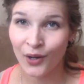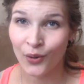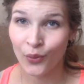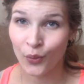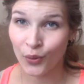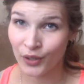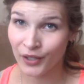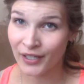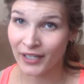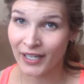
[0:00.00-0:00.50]

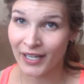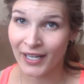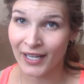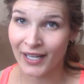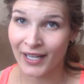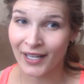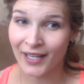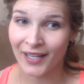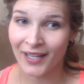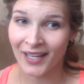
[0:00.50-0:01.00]

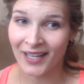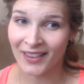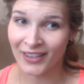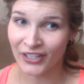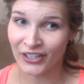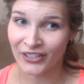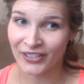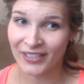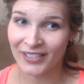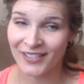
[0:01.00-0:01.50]
wording and
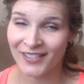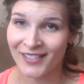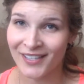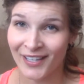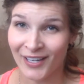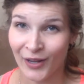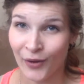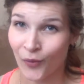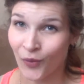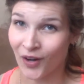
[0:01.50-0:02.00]
lyrics
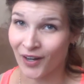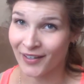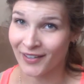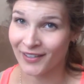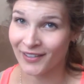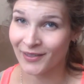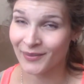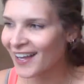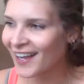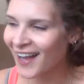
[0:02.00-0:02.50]
that I wanted.